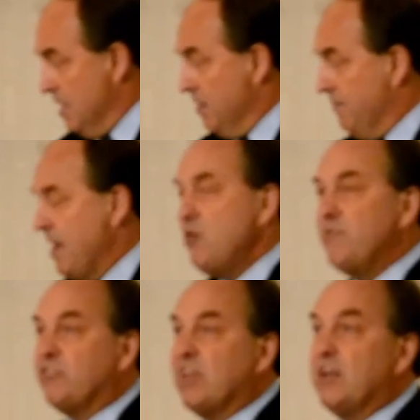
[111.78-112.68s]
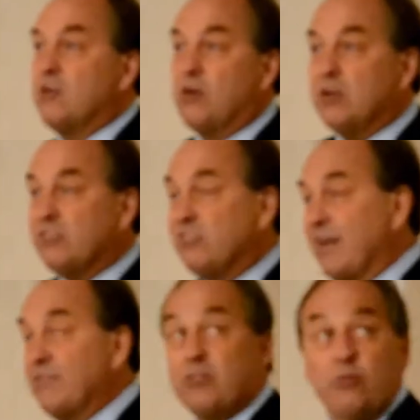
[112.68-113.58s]
Vivek Krishnan on August
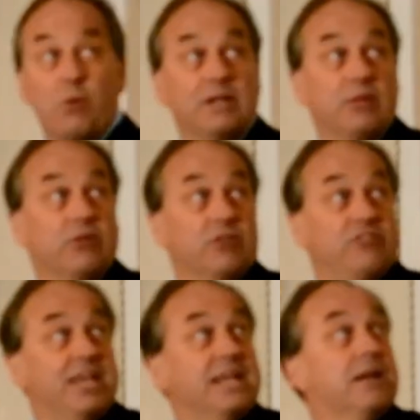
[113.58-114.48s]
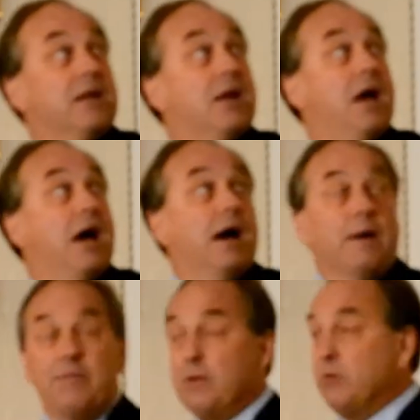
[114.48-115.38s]
7, 2013,
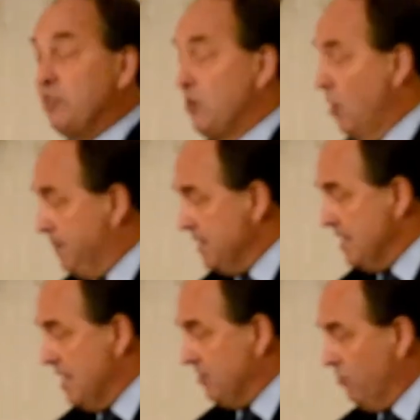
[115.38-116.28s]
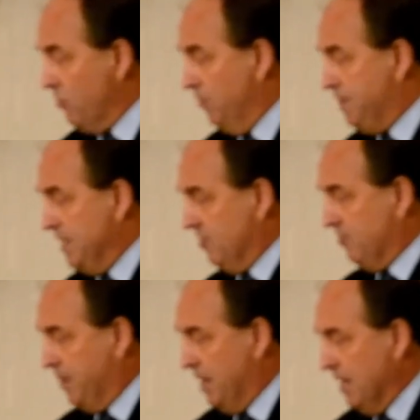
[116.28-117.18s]
uh, there was an opinion editorial piece
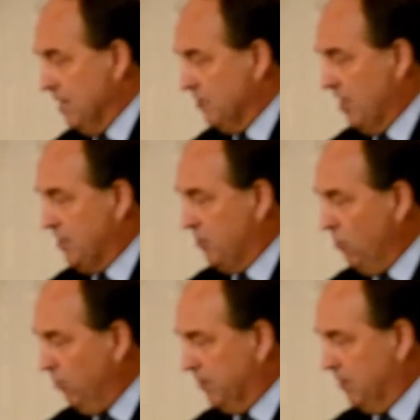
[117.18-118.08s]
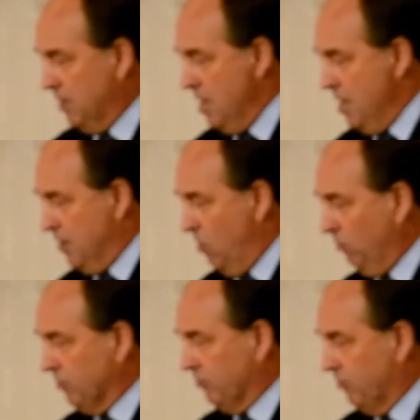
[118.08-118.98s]
by Janet Holder,
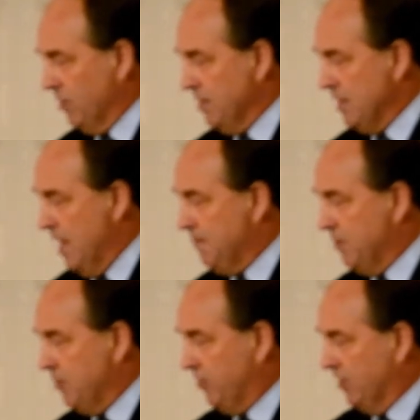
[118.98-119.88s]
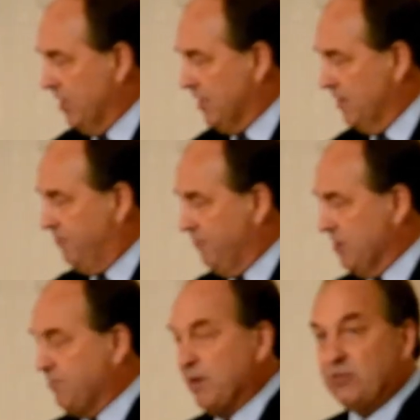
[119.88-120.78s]
Holder sorry, the Enbridge Executive Vice
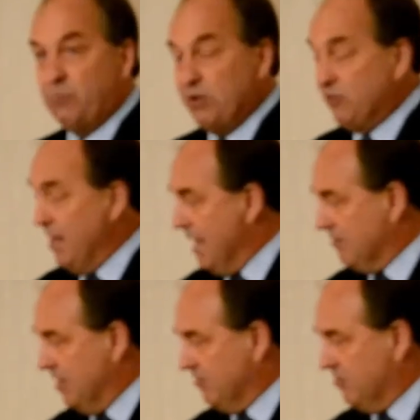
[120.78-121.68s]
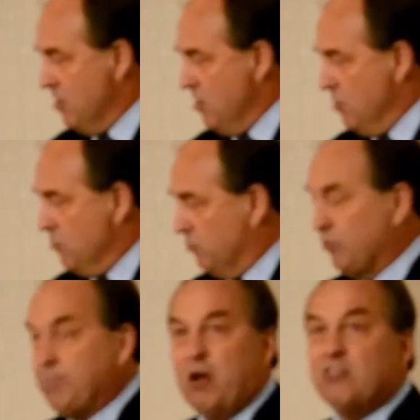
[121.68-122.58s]
President of Western Access, who's
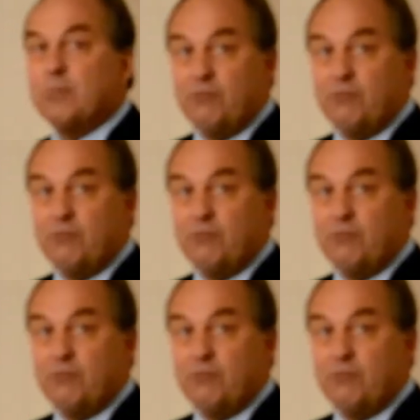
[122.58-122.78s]
responsible